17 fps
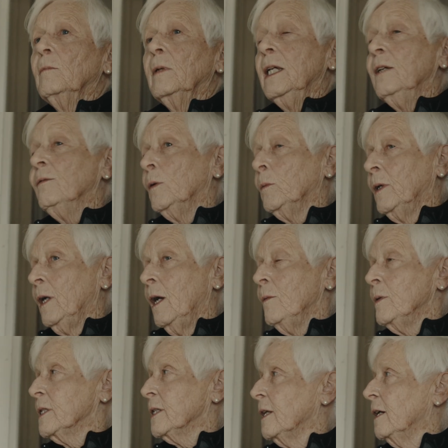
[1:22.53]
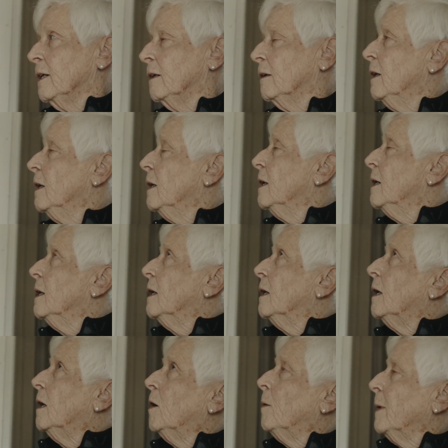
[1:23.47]
Even when I was there,
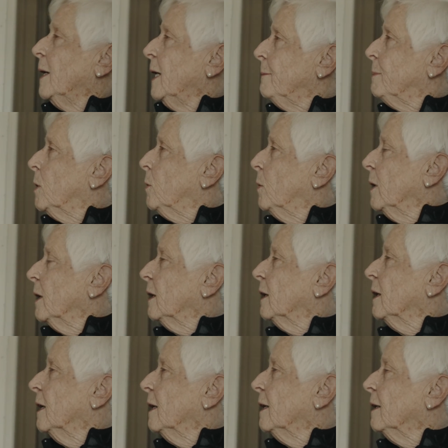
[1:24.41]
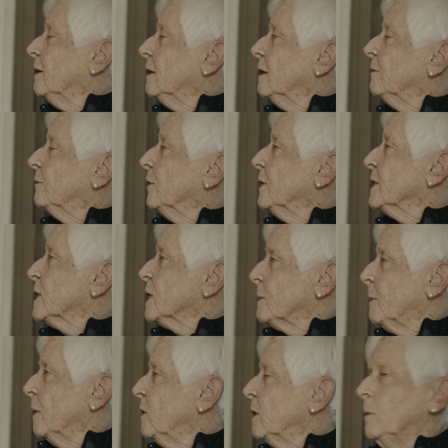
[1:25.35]
Abe Quick and
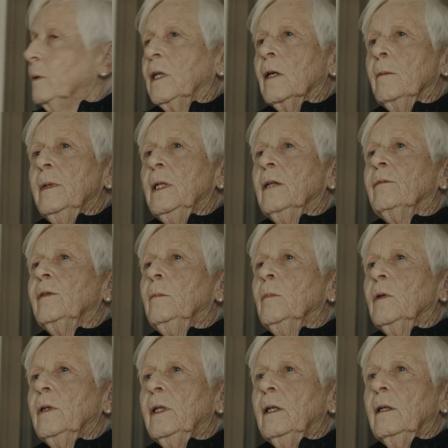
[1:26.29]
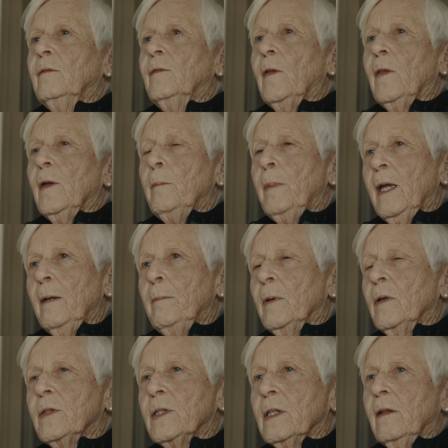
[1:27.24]
Francis Bullock would come in every morning for their
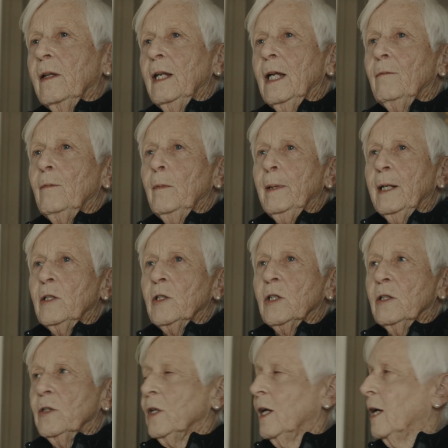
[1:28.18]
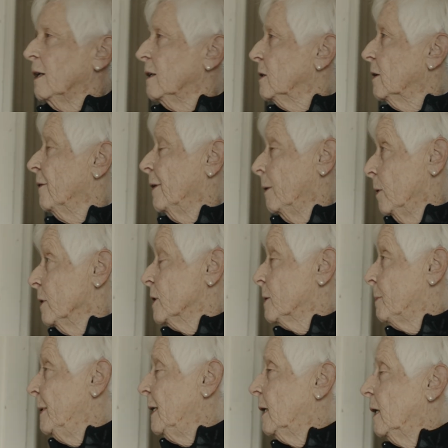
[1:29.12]
papers, and they'd have a big chit chat until they weren't
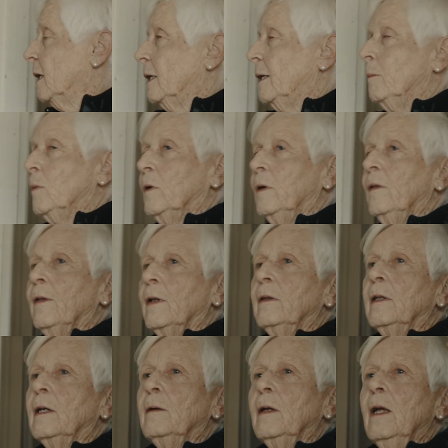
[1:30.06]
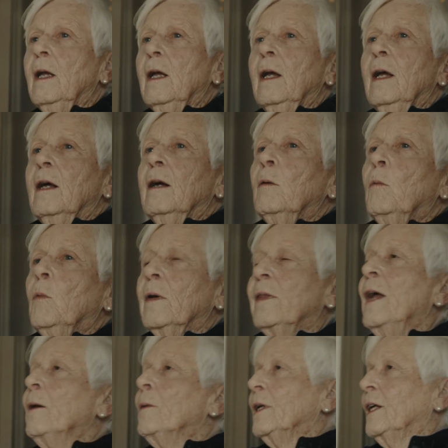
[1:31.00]
speaking anymore, and then they
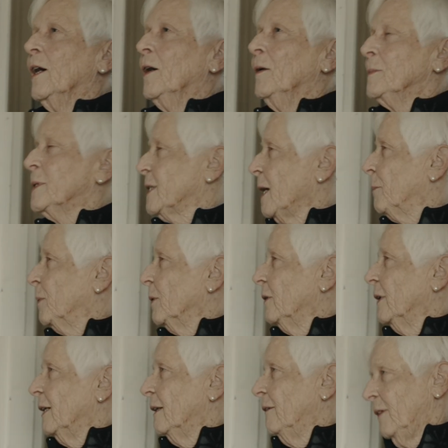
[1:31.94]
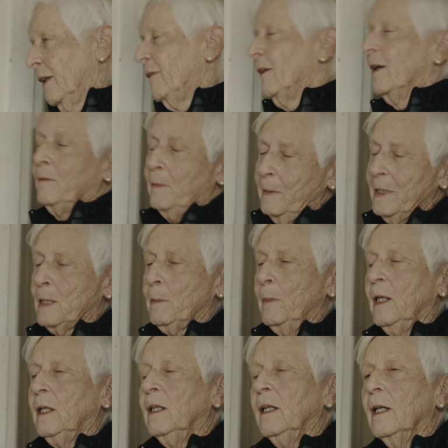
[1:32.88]
would come separately, and then they'd be
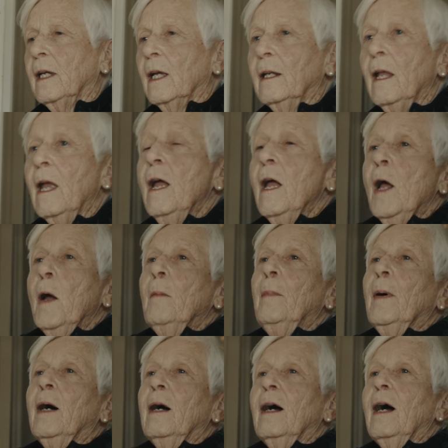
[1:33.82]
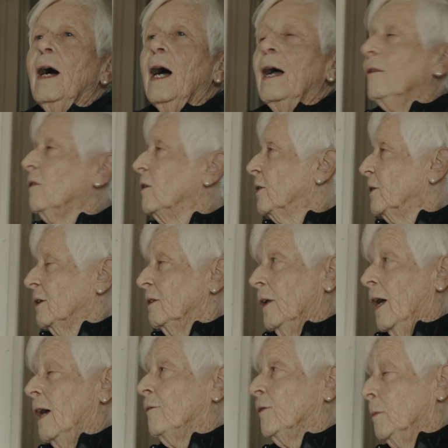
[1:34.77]
speaking again. But I learned a
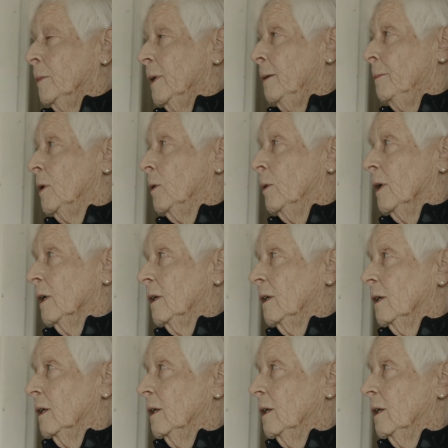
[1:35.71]
lot from Abe Quick.